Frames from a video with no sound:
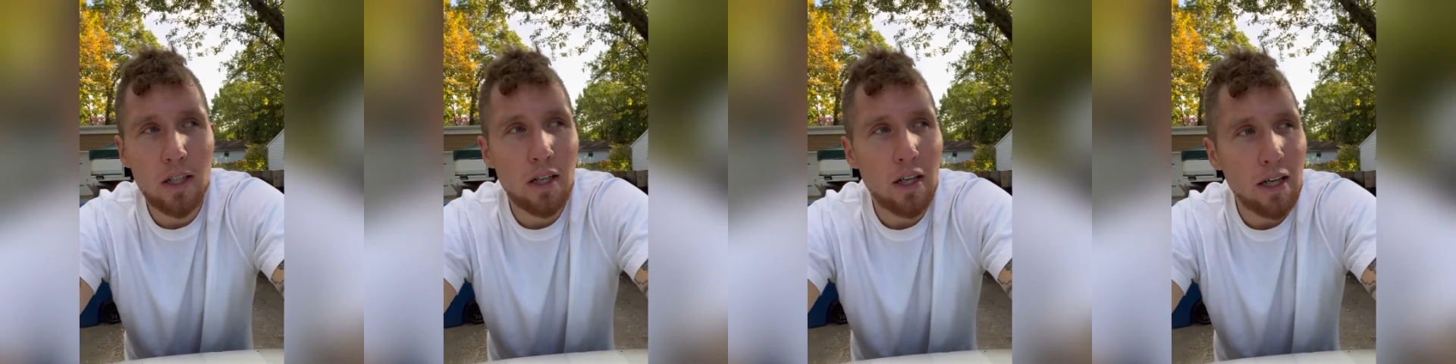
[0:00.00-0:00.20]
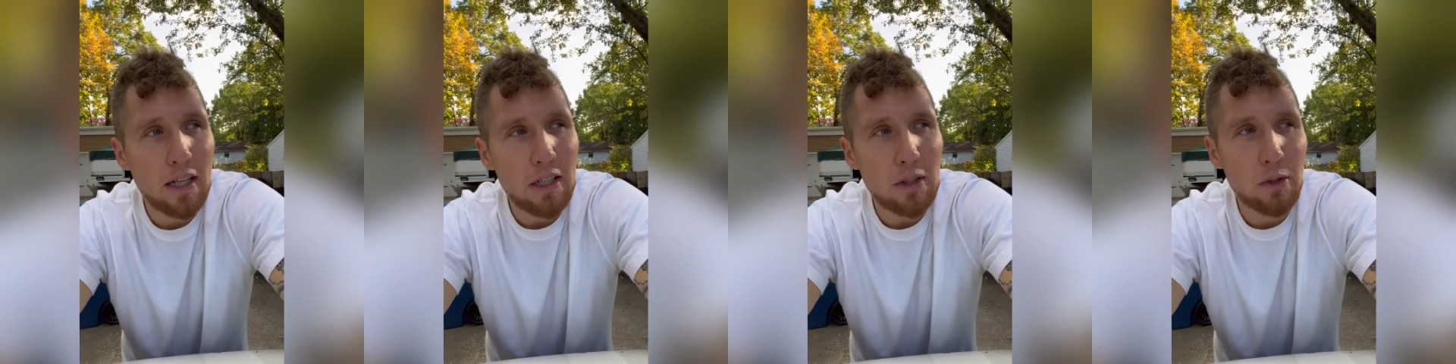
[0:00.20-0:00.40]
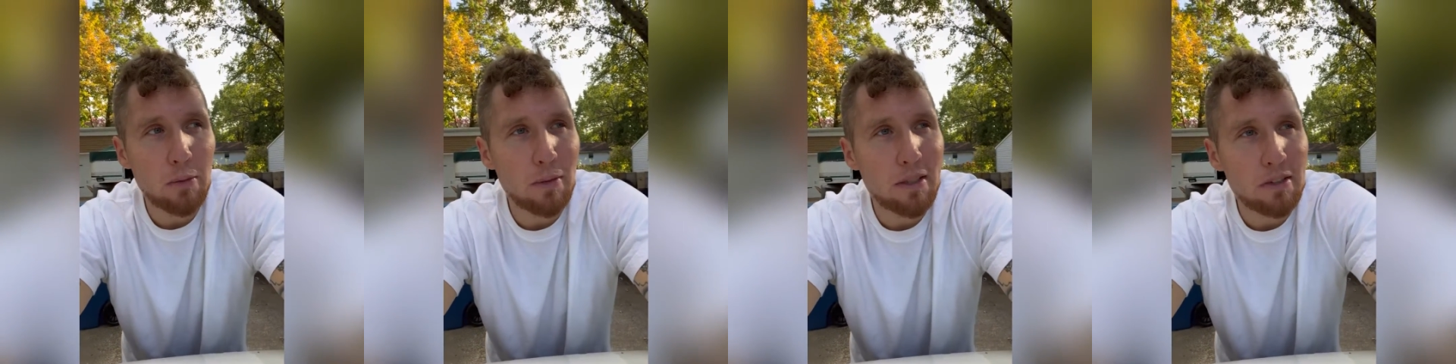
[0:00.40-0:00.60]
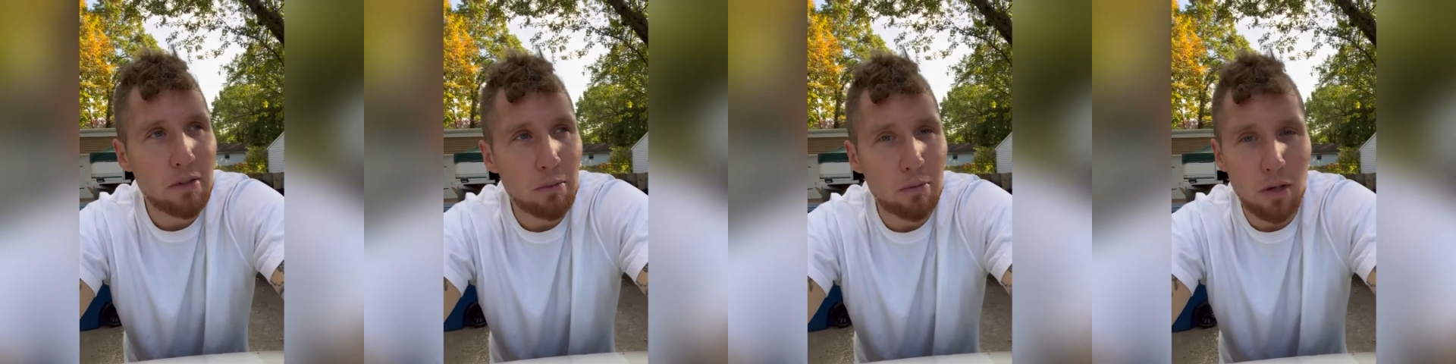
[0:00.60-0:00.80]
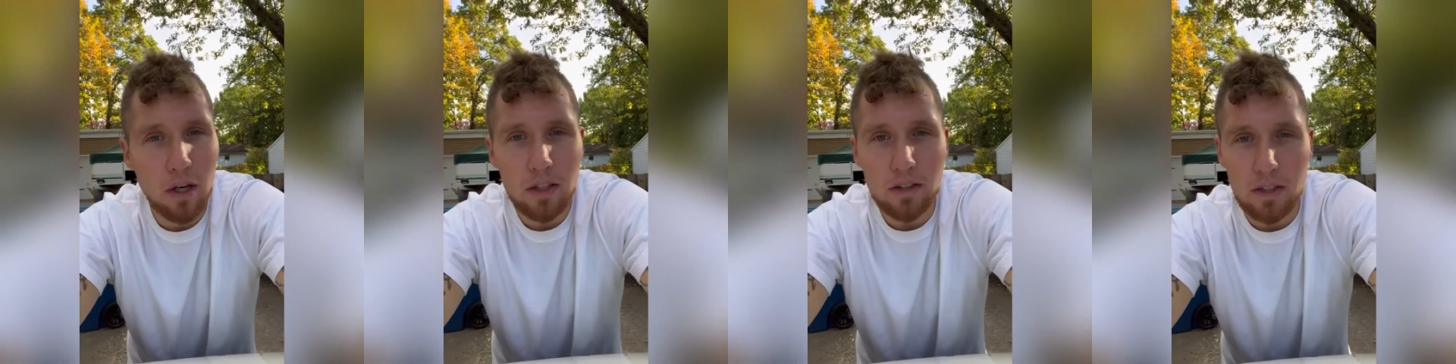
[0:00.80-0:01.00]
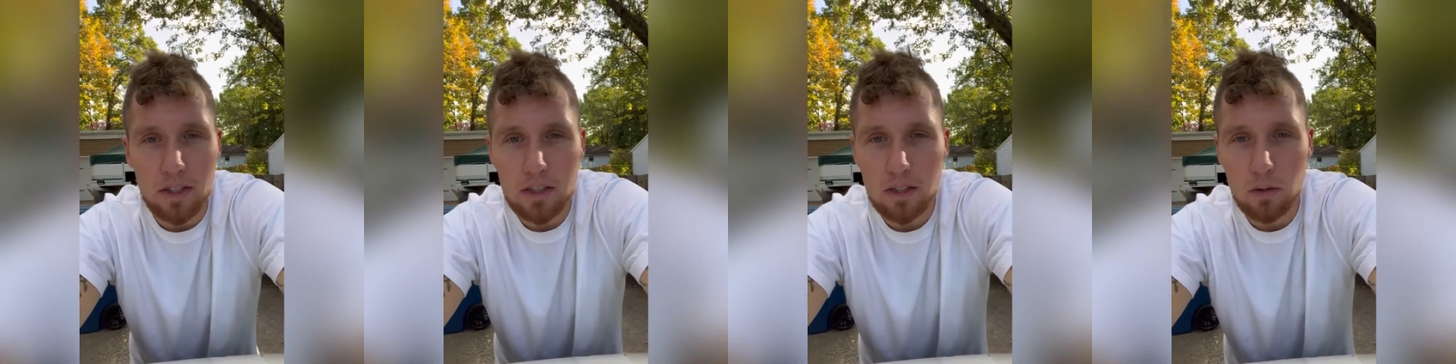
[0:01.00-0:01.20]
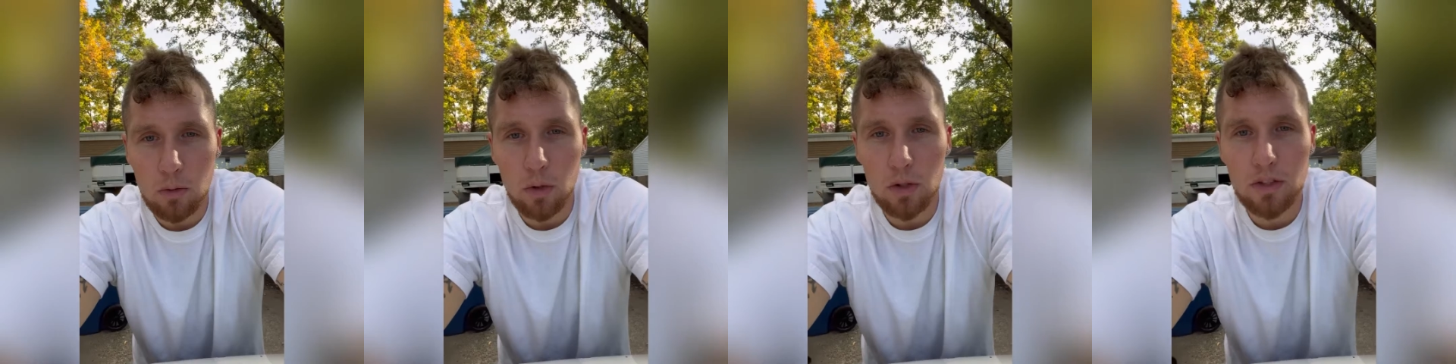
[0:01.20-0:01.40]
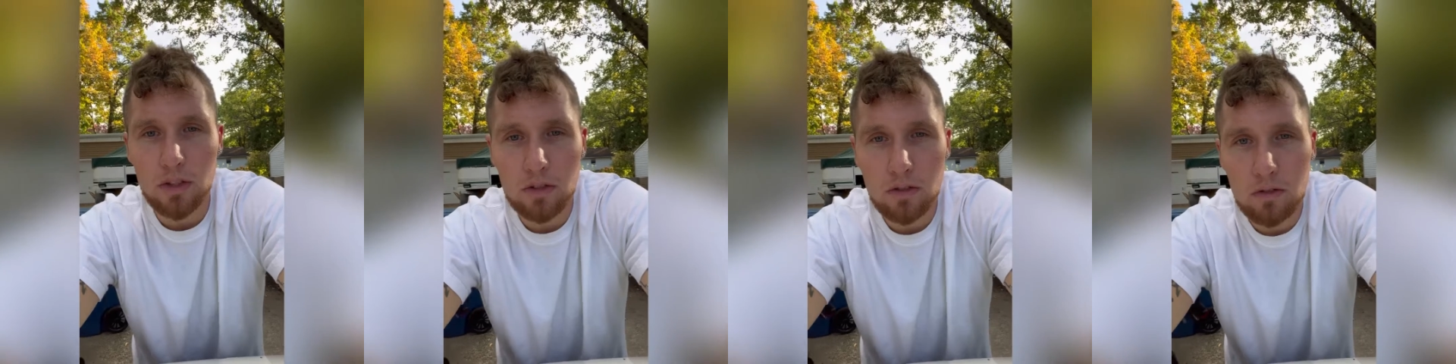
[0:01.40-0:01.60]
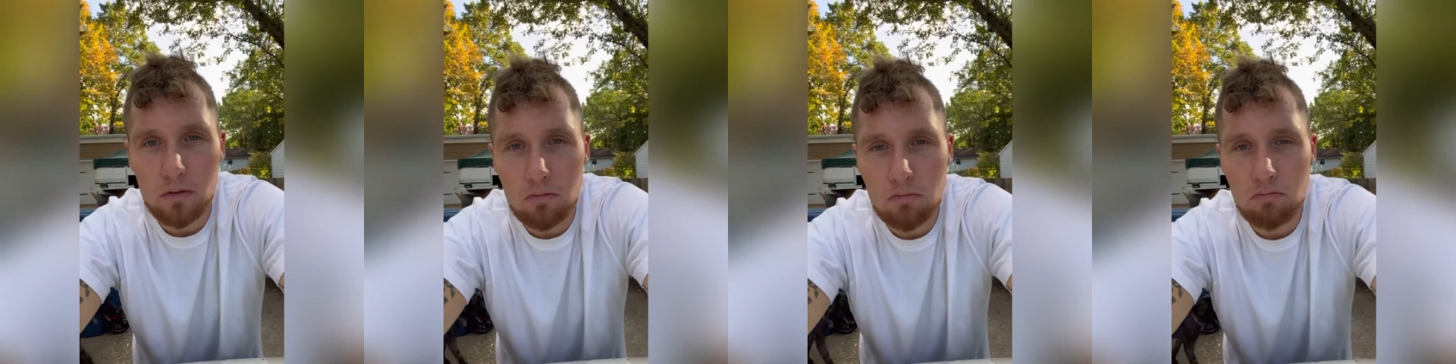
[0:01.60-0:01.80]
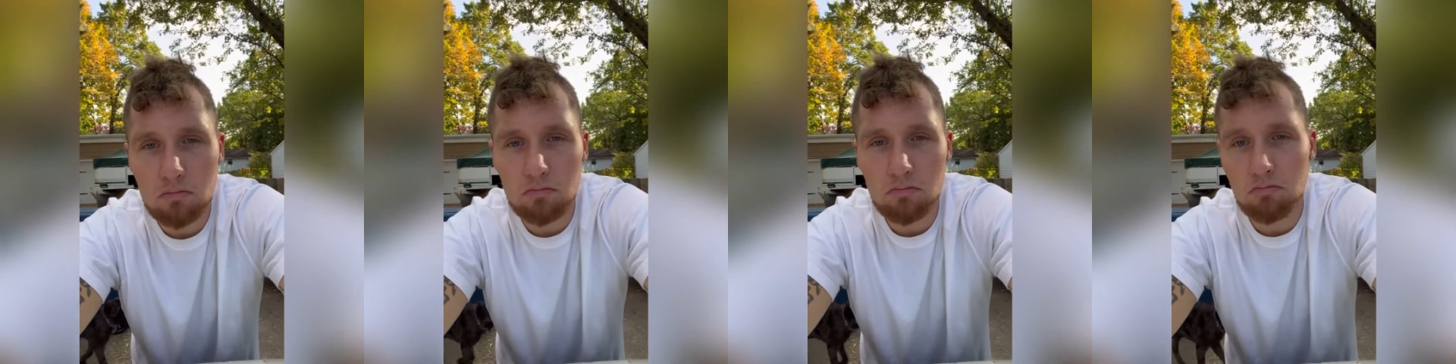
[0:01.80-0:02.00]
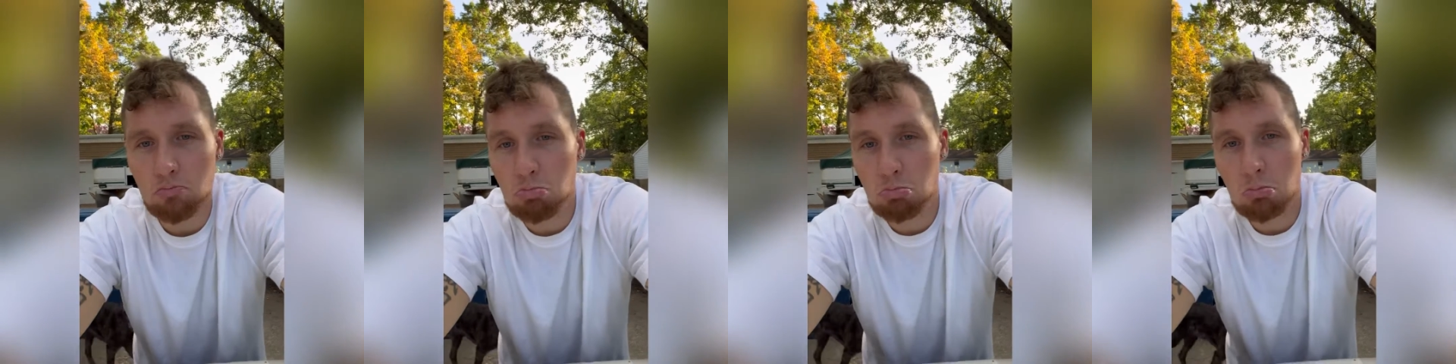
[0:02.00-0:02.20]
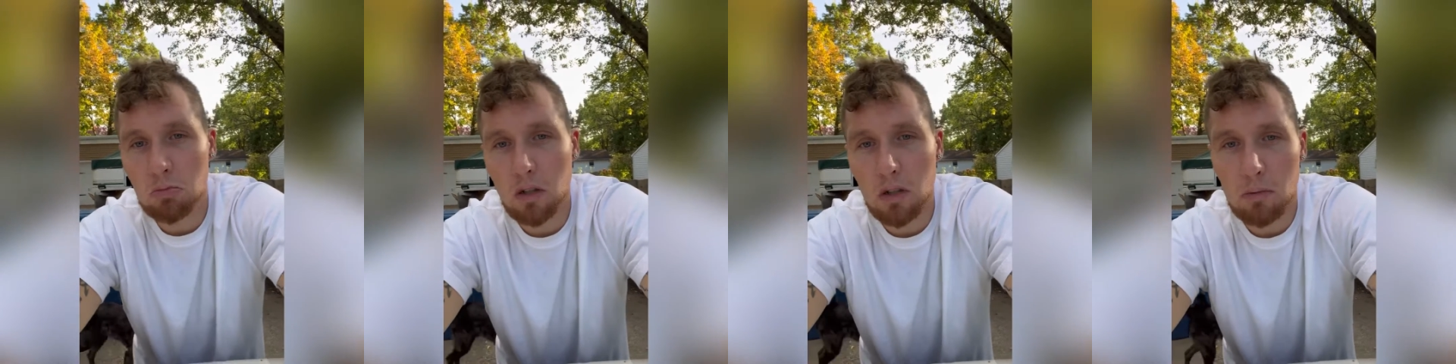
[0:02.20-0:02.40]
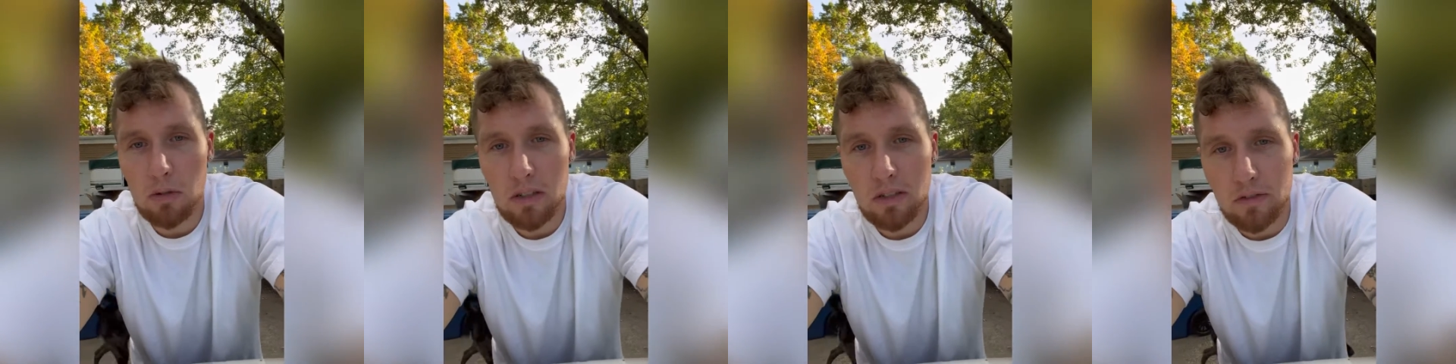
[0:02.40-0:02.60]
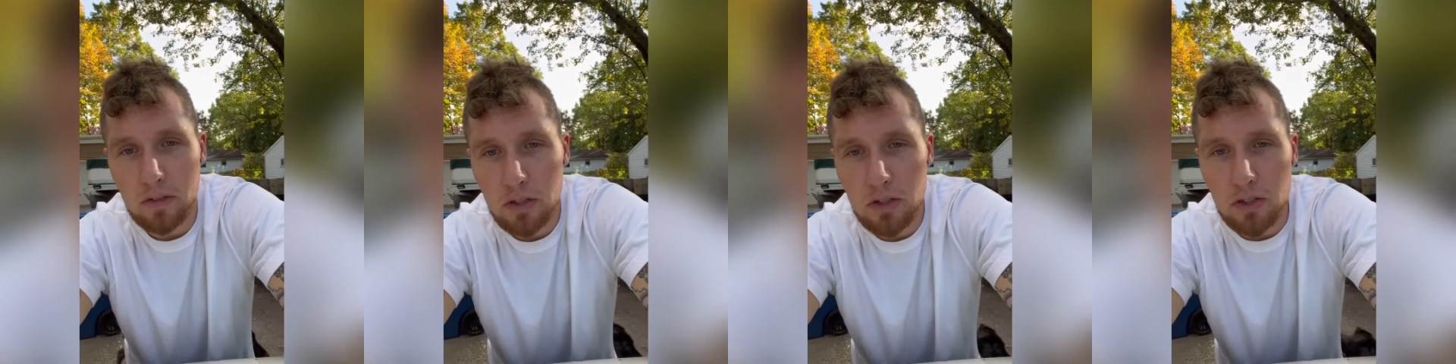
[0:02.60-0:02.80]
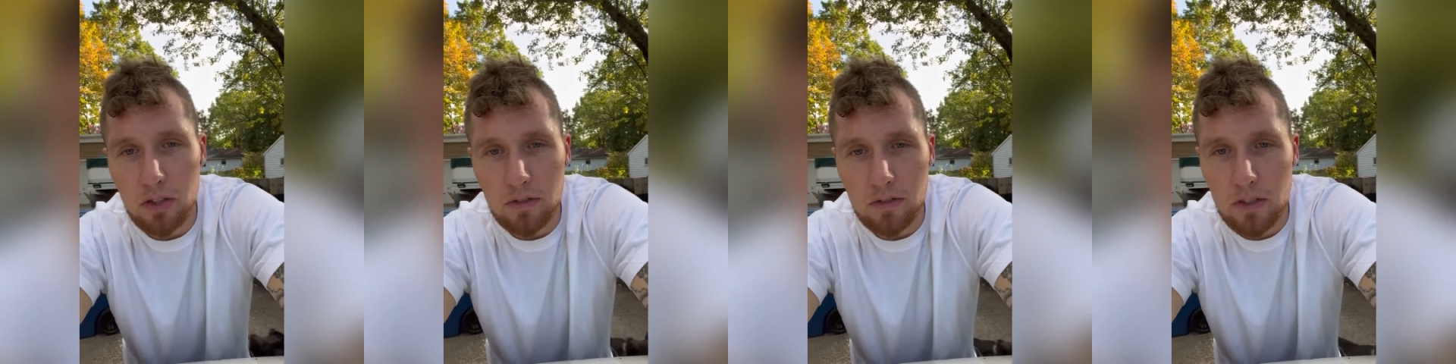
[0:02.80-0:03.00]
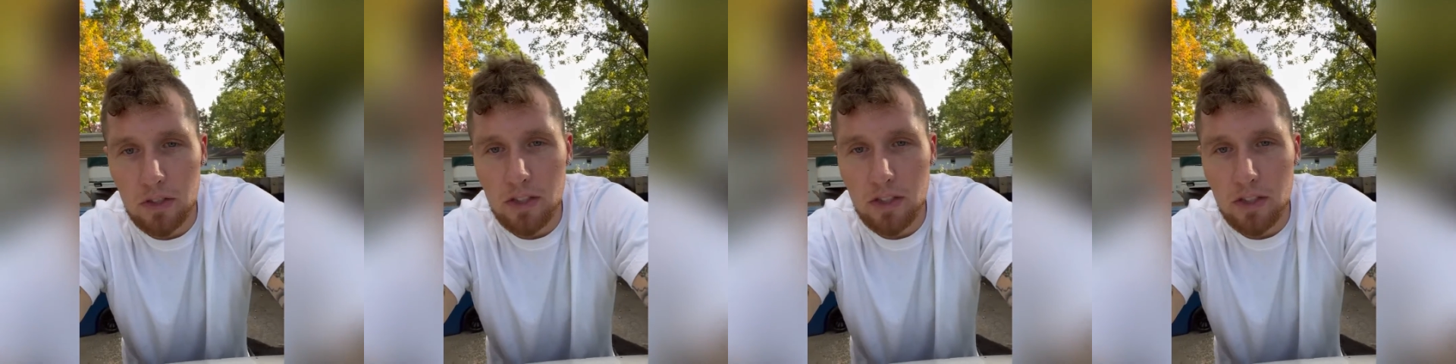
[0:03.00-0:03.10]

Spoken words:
incremental progress towards better business.